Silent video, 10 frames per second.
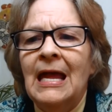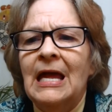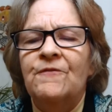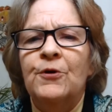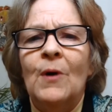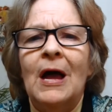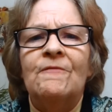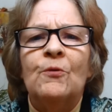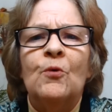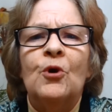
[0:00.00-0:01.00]
if you have
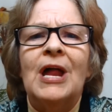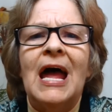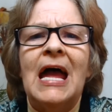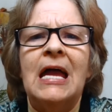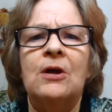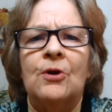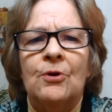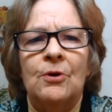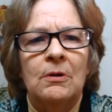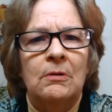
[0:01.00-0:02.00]
the word anger,
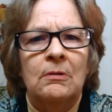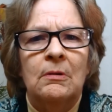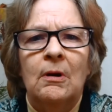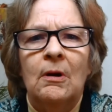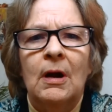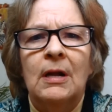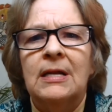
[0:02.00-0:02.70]
all right,